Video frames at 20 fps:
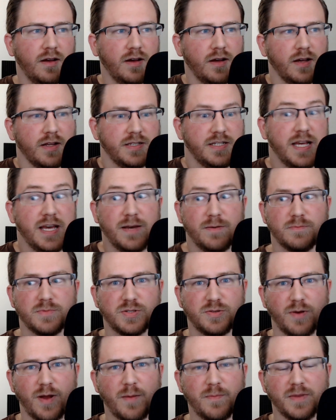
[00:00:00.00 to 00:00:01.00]
Tim's
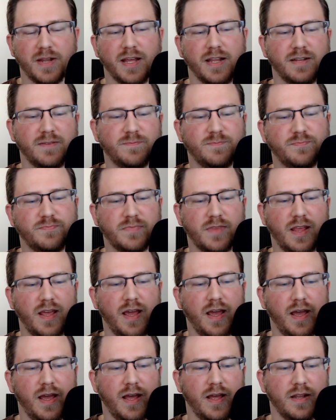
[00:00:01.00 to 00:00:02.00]
remnant.
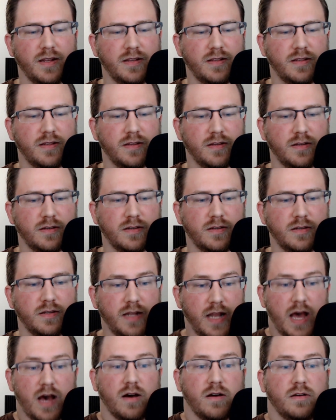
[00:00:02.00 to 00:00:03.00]
And
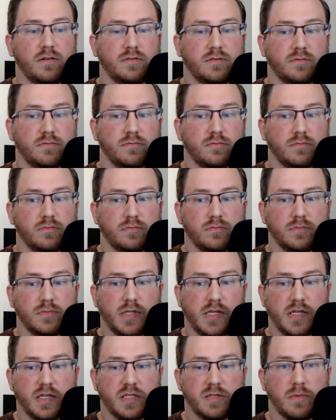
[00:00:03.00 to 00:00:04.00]
now
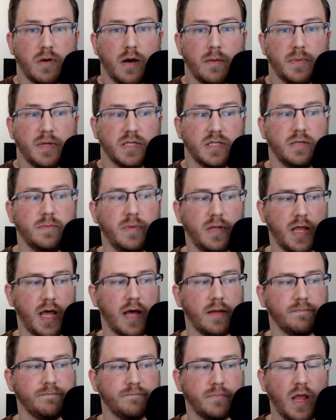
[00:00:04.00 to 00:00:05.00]
Lyndon's mom gets to be that.
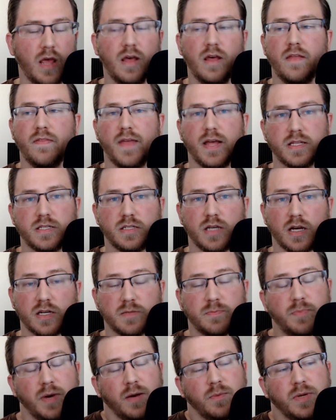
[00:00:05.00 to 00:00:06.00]
That sucks.
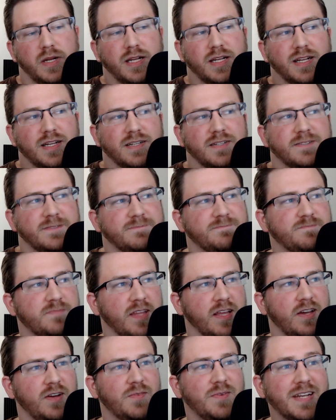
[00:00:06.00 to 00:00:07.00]
But we
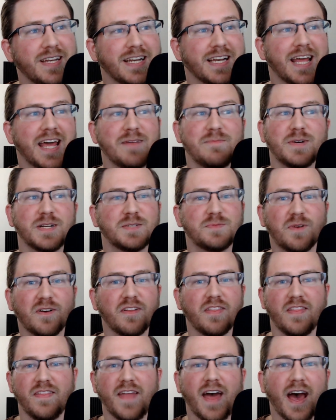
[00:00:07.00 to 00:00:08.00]
didn't get much more
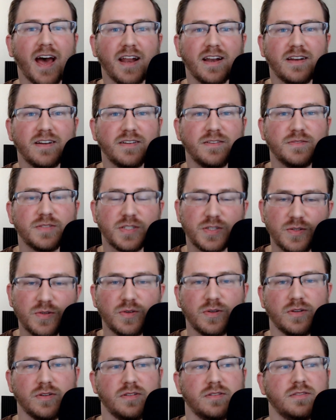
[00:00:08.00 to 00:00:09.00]
than that. It was
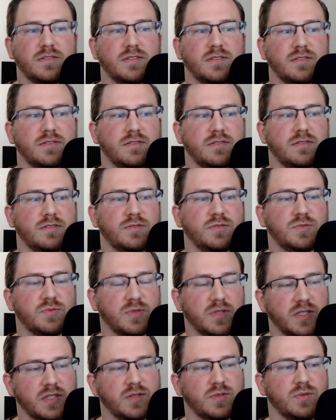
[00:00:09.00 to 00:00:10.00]
cool. It was
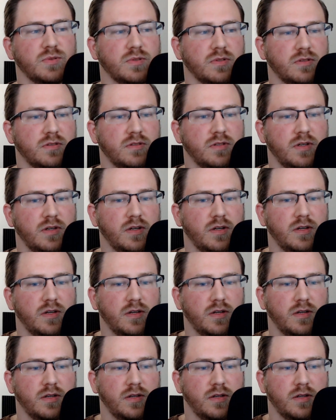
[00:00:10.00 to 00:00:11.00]
really cool.
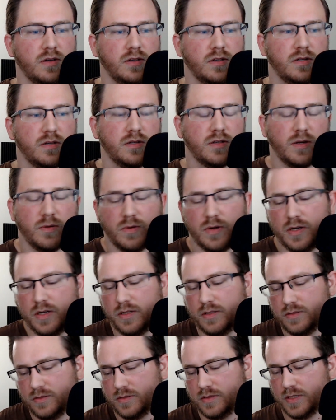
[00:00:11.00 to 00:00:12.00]
I wanted
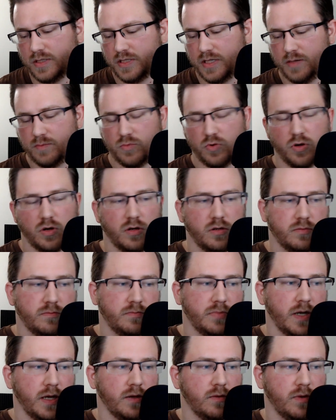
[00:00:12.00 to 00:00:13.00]
to see more,
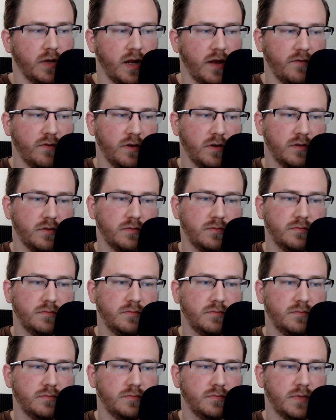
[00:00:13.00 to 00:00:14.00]
but whatever.
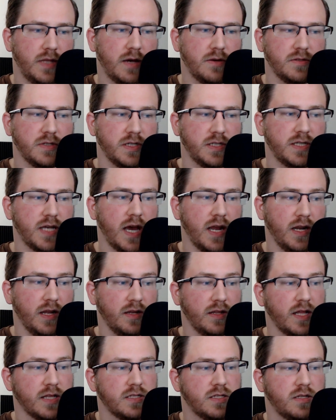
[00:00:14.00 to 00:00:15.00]
That was exciting.
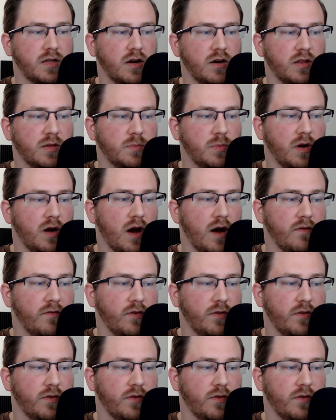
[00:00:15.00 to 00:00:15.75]
That started the book off on the